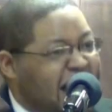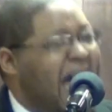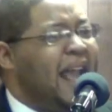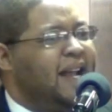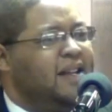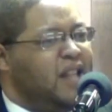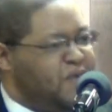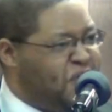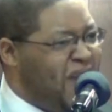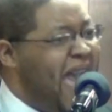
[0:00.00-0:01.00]
like the
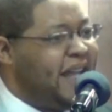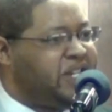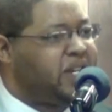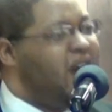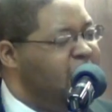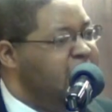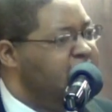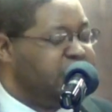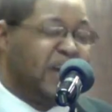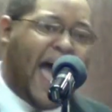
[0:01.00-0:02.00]
flesh of a
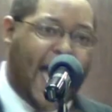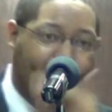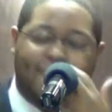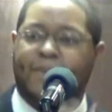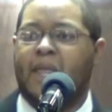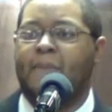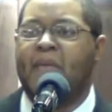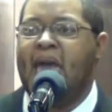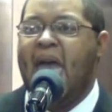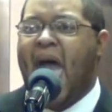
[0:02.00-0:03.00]
little child.
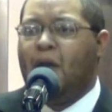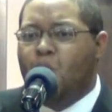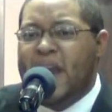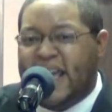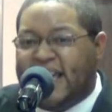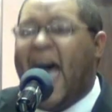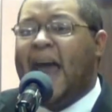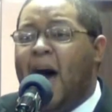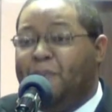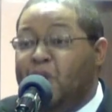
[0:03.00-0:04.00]
And when he
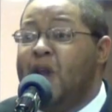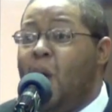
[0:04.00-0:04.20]
got up, you